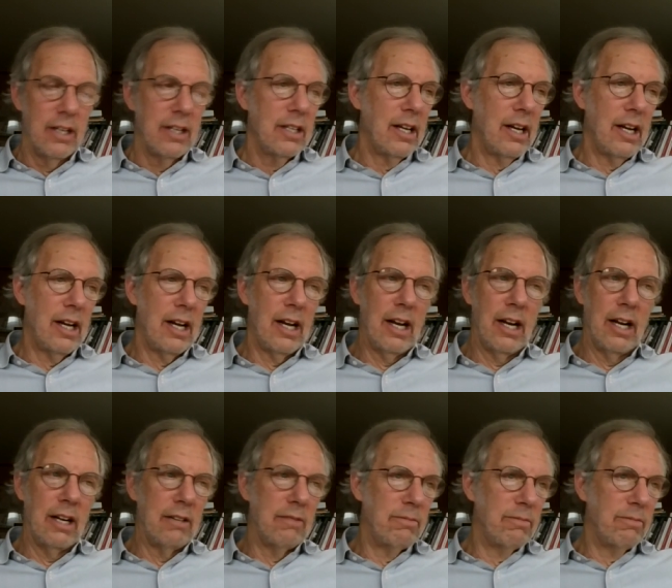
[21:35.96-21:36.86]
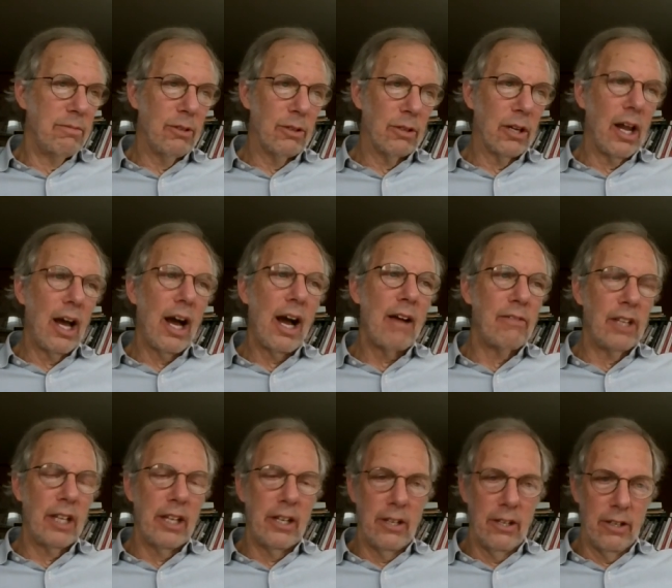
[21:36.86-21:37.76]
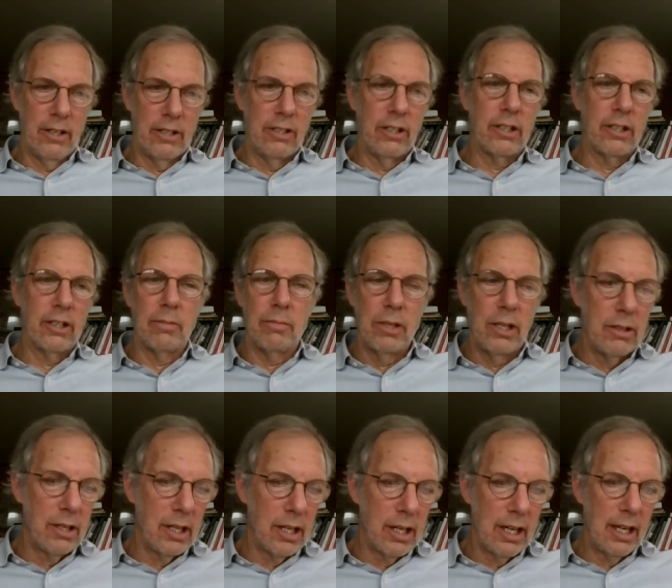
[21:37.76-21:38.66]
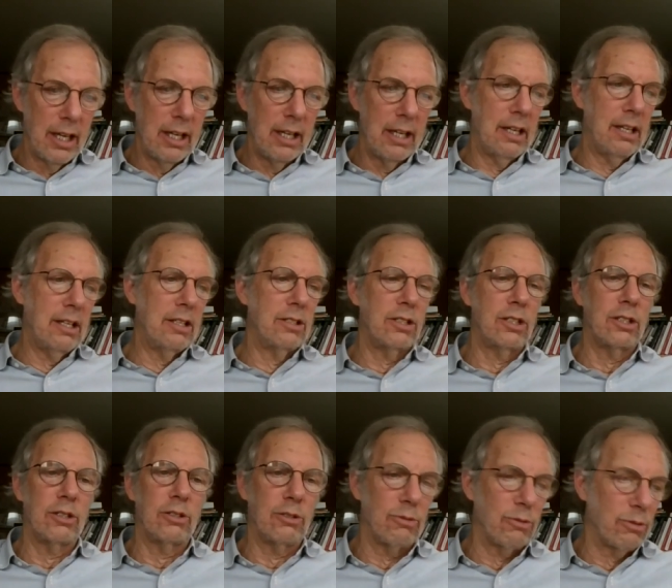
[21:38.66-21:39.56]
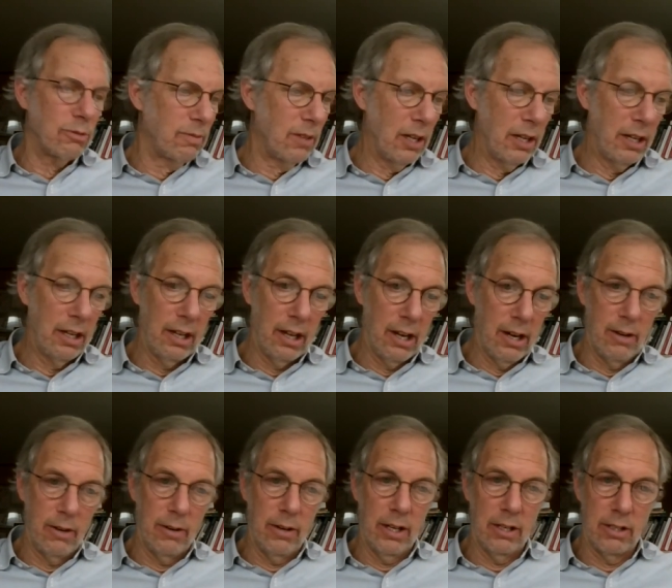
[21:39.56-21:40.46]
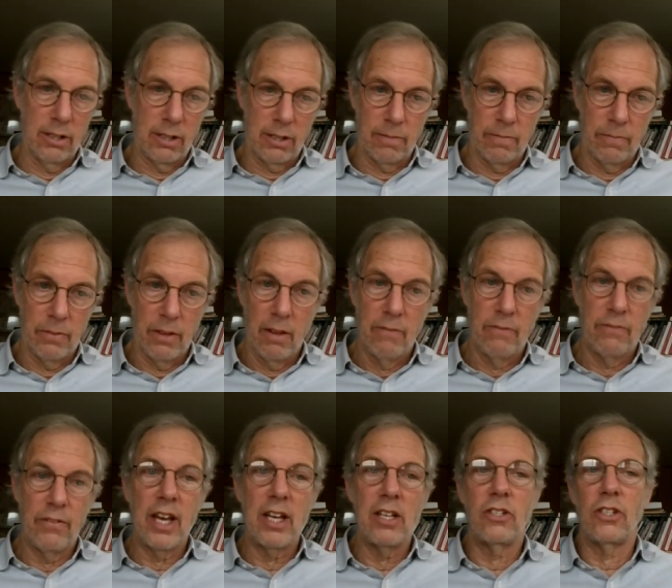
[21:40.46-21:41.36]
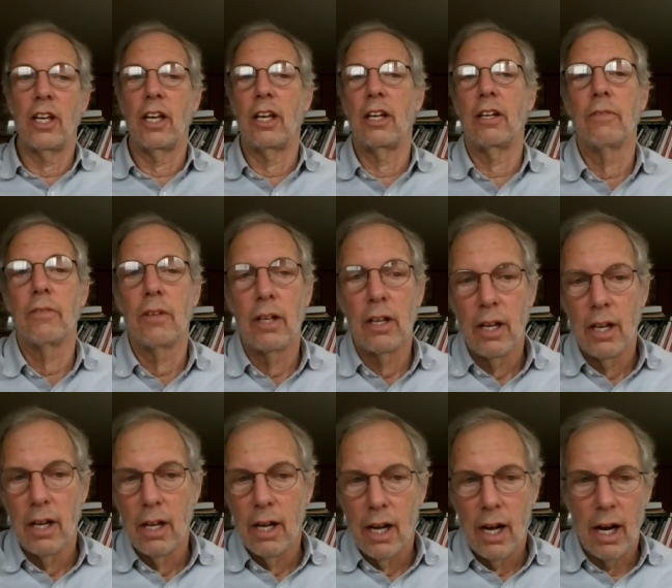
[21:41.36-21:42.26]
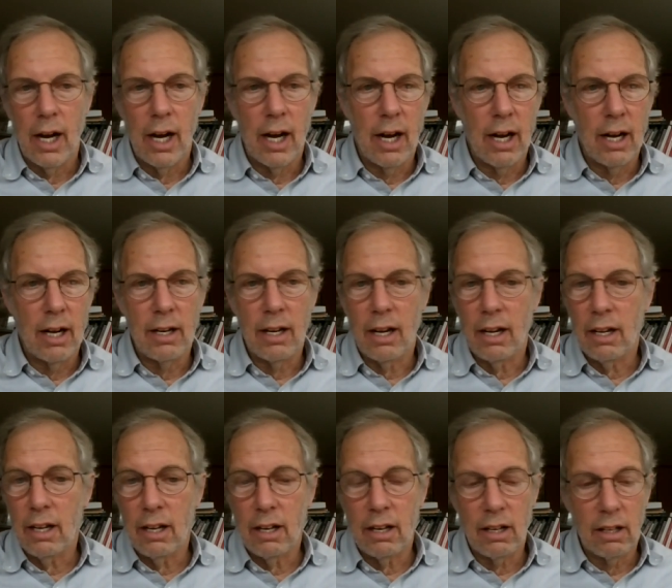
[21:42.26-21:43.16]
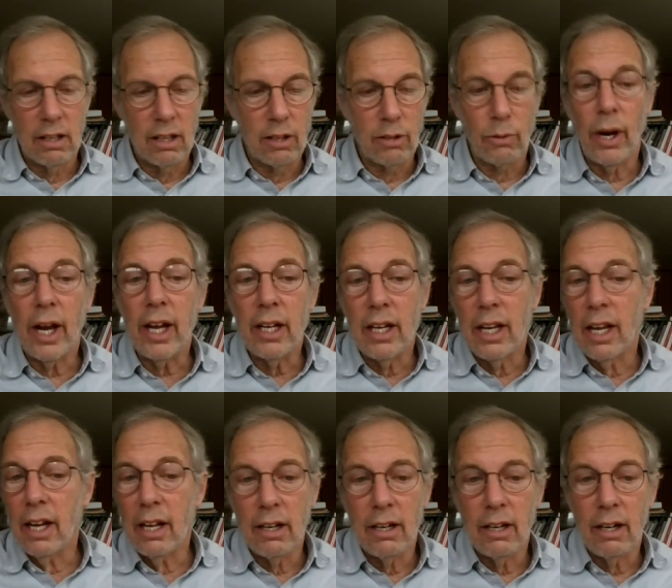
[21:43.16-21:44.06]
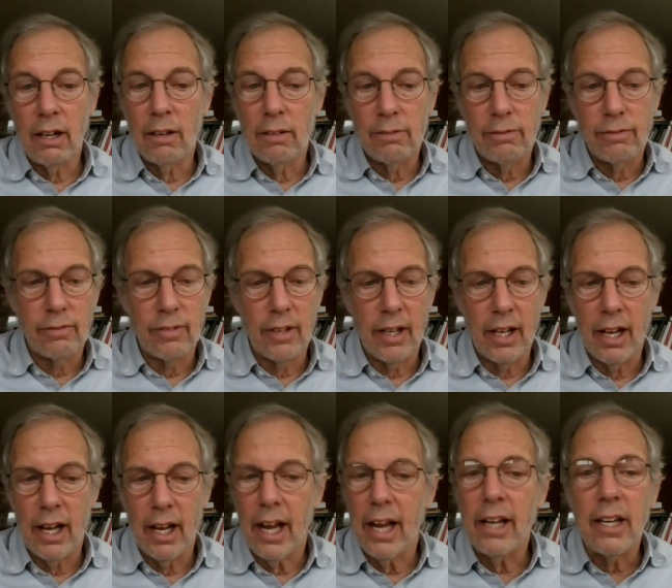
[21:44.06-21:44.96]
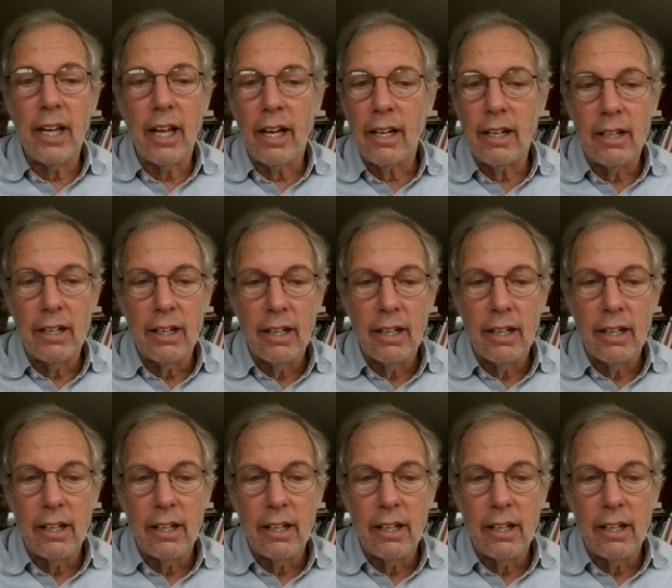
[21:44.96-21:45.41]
Uh, your livelihood, your community is, you know, is facing uh, a threatening of uh, ending